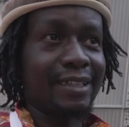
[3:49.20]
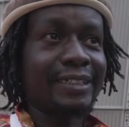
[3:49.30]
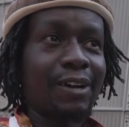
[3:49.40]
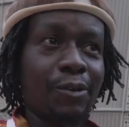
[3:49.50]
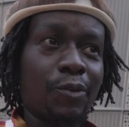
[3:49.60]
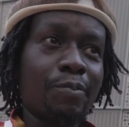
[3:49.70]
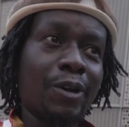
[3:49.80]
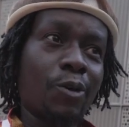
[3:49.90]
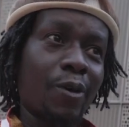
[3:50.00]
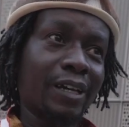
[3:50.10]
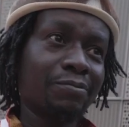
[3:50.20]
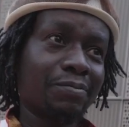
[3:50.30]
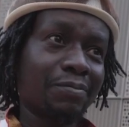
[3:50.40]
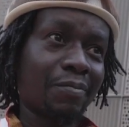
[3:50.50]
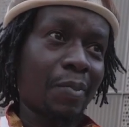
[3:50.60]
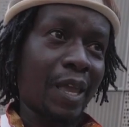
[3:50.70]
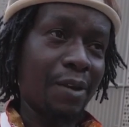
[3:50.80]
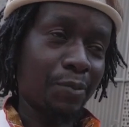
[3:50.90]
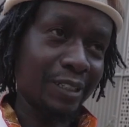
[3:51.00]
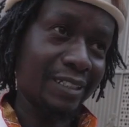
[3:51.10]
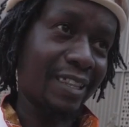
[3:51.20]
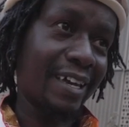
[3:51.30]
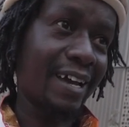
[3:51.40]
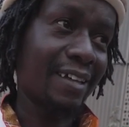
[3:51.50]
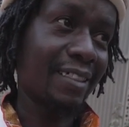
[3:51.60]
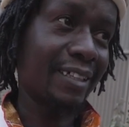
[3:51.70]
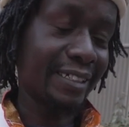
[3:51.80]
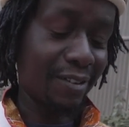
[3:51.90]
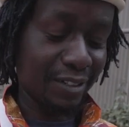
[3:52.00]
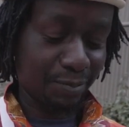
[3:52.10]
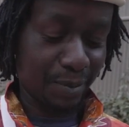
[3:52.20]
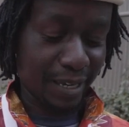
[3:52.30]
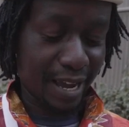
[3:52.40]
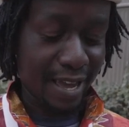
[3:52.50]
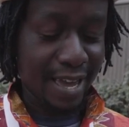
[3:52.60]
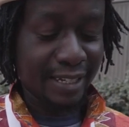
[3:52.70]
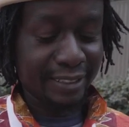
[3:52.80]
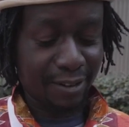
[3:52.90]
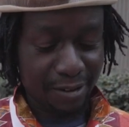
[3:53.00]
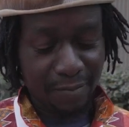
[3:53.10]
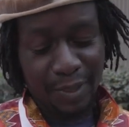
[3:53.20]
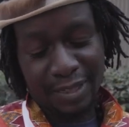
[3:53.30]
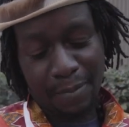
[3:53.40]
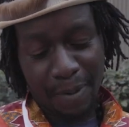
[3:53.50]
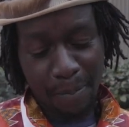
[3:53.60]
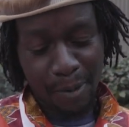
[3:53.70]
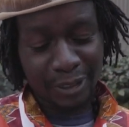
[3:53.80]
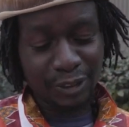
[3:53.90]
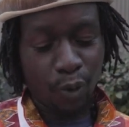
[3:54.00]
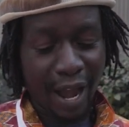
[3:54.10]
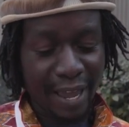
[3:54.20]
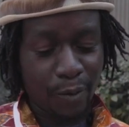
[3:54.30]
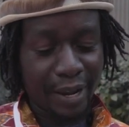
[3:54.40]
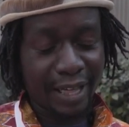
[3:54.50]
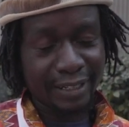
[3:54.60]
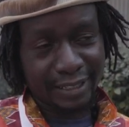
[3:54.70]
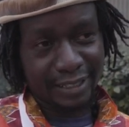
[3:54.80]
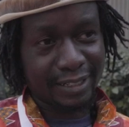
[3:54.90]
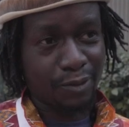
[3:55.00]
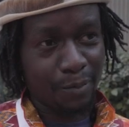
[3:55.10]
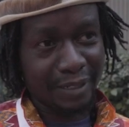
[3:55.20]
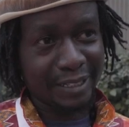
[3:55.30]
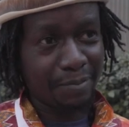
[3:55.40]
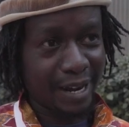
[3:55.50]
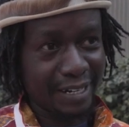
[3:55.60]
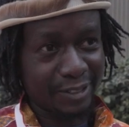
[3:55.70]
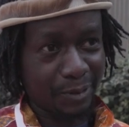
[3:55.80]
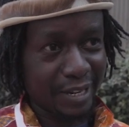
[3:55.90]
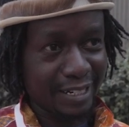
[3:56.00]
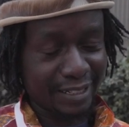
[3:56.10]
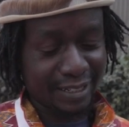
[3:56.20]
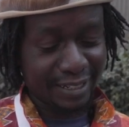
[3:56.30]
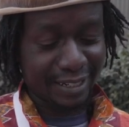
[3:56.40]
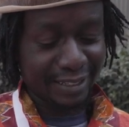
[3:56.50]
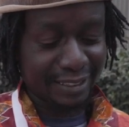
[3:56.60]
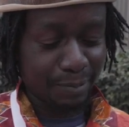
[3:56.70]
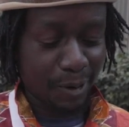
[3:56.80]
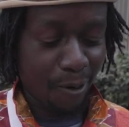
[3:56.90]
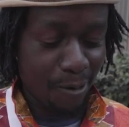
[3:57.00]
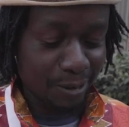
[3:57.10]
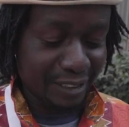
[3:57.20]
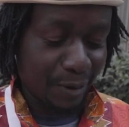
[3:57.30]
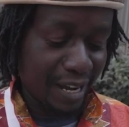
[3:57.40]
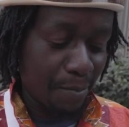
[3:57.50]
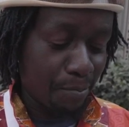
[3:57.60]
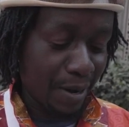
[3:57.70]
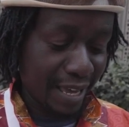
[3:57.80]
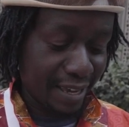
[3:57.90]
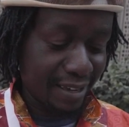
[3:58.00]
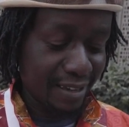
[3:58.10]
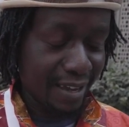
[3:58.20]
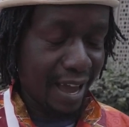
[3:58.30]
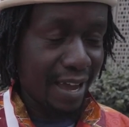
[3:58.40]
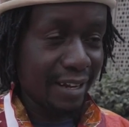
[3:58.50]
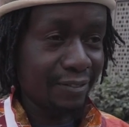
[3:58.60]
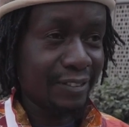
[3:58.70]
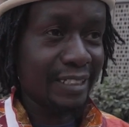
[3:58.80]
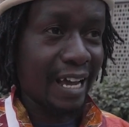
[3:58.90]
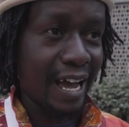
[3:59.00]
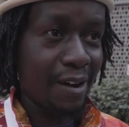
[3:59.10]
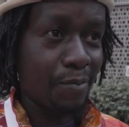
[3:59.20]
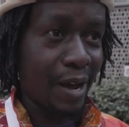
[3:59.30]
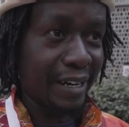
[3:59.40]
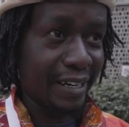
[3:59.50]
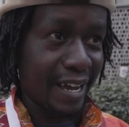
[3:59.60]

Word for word: the sound will be lower. I put it there, the sound is bigger. So the purpose why we let it to be separate to it, it's because when I'm playing, I lift it up and